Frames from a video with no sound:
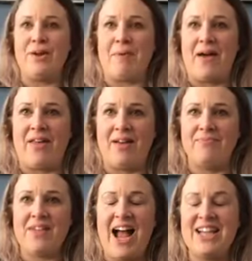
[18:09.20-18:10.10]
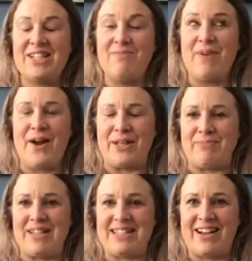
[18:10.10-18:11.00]
about that. I had to
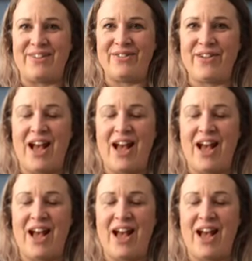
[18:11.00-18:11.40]
compose myself.